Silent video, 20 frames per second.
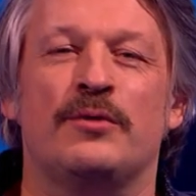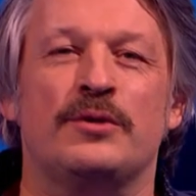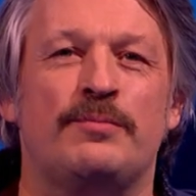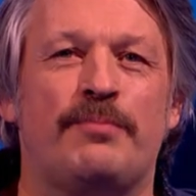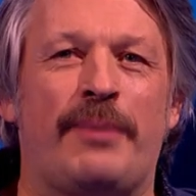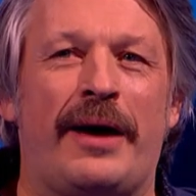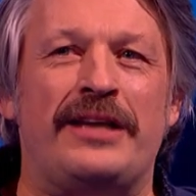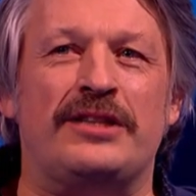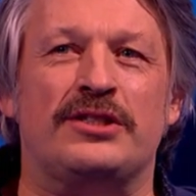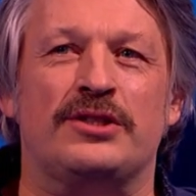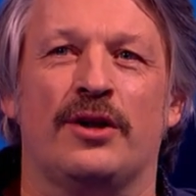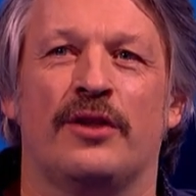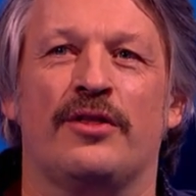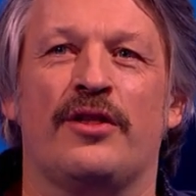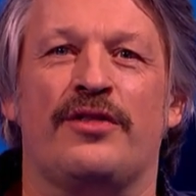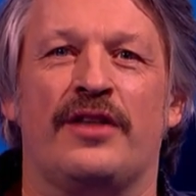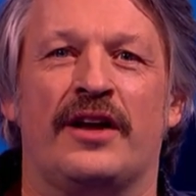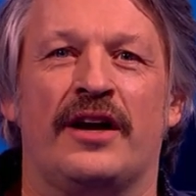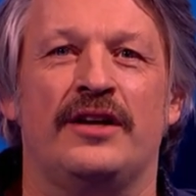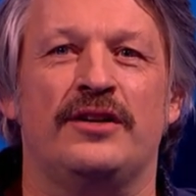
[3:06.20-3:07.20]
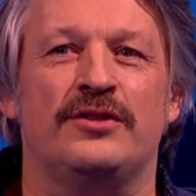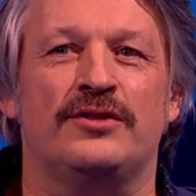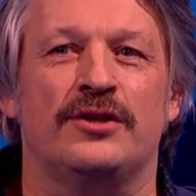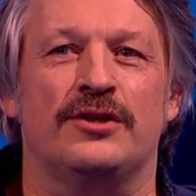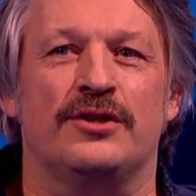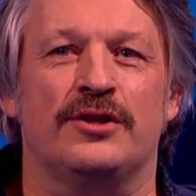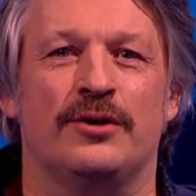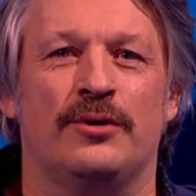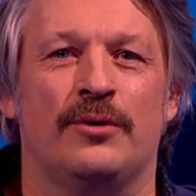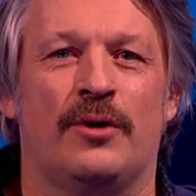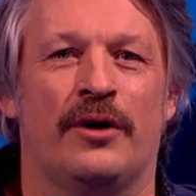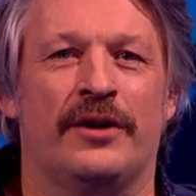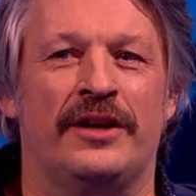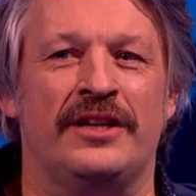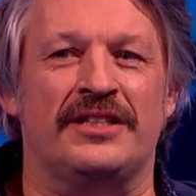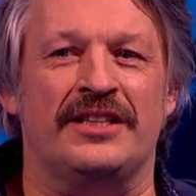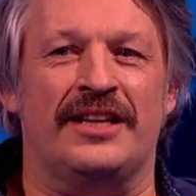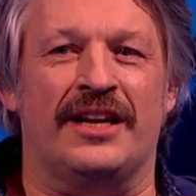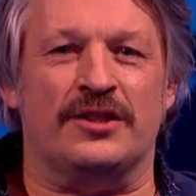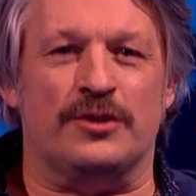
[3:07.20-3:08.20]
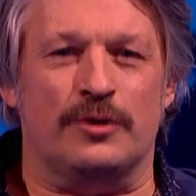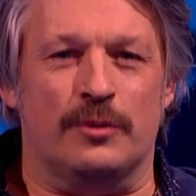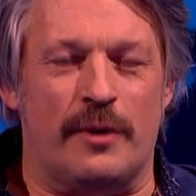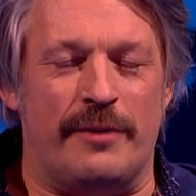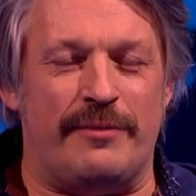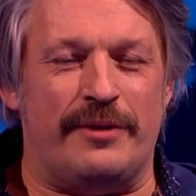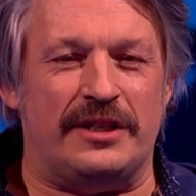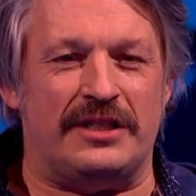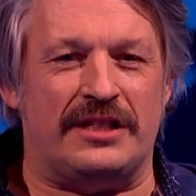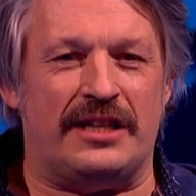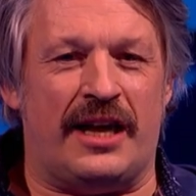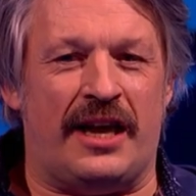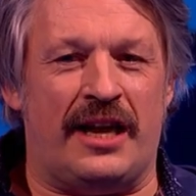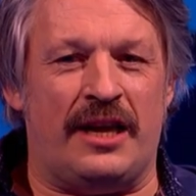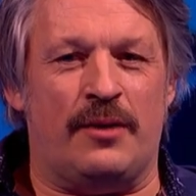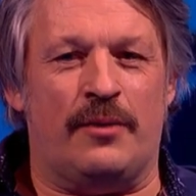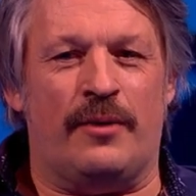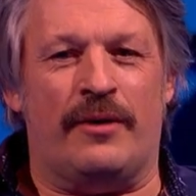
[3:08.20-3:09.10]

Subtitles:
was based on the thing I used to do on International Women's Day,